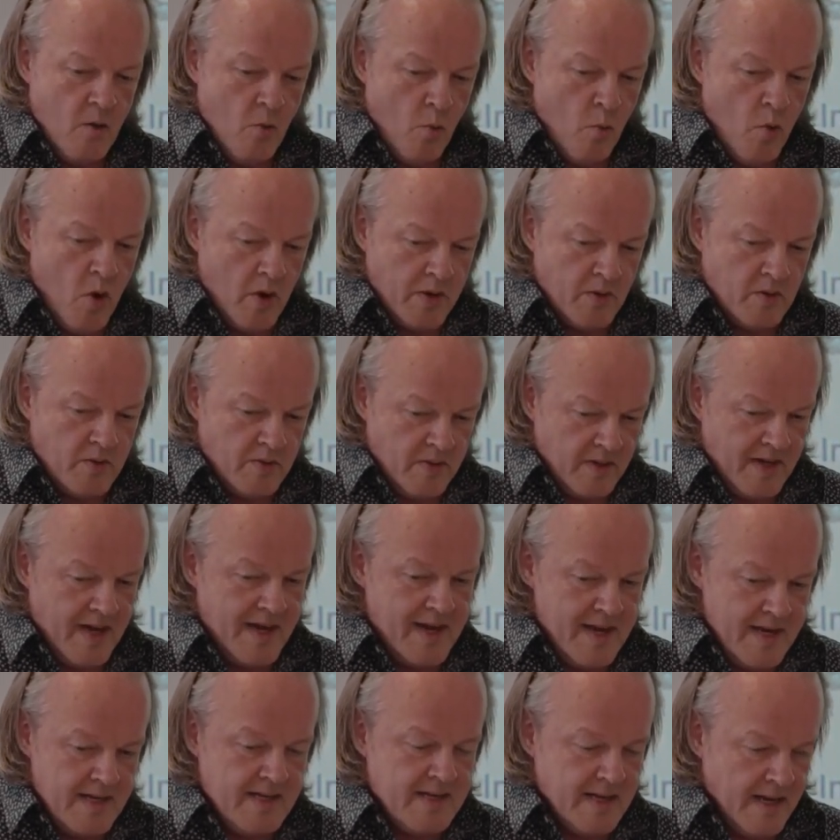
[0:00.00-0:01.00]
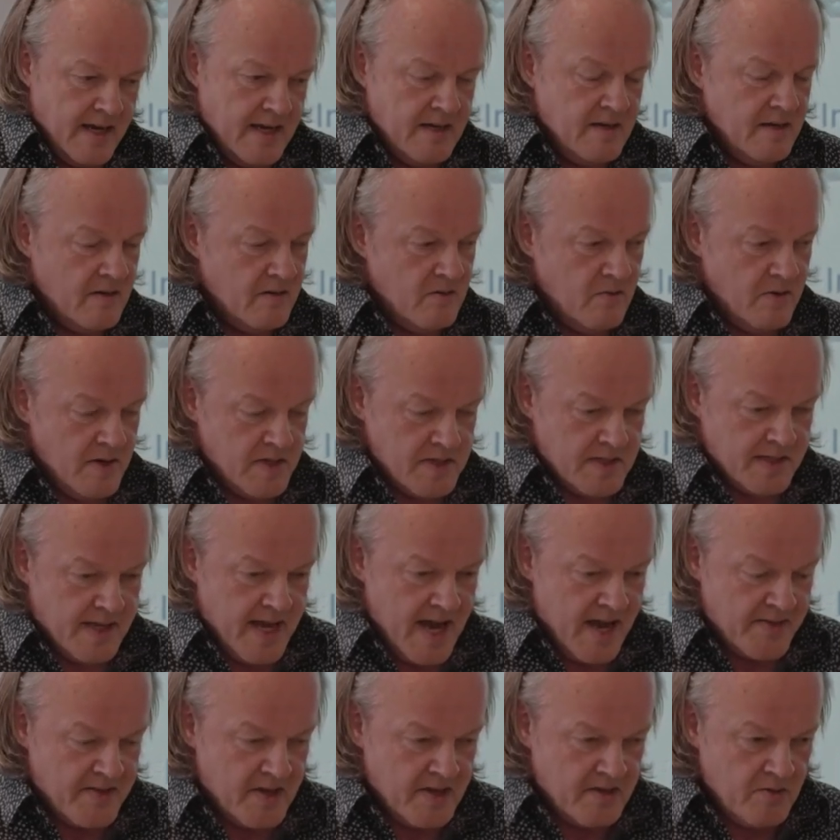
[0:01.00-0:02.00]
what he did was
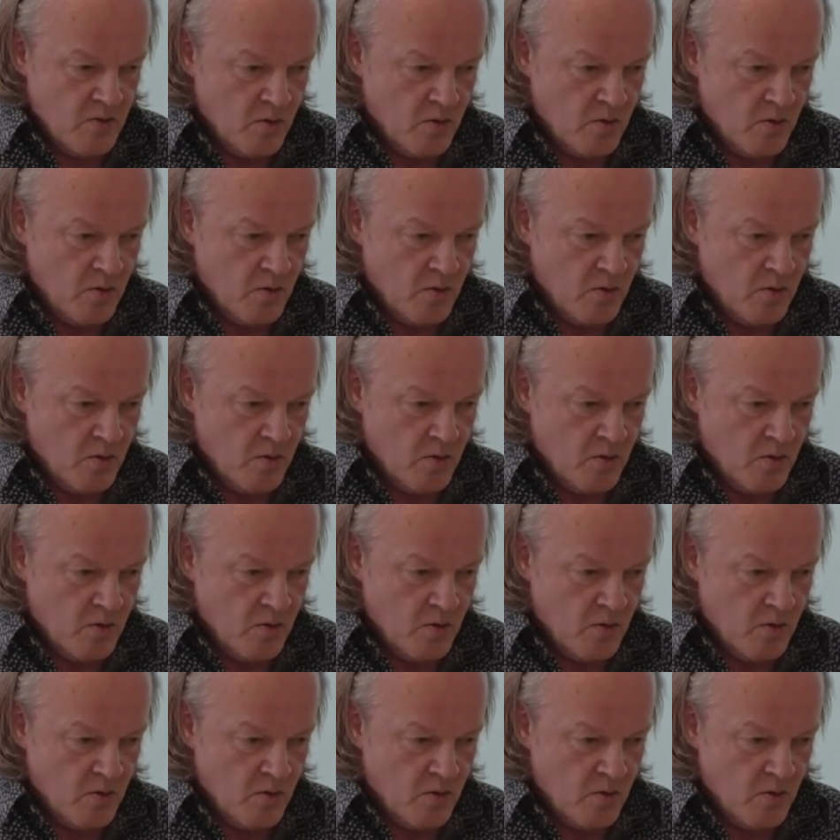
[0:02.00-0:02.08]
gather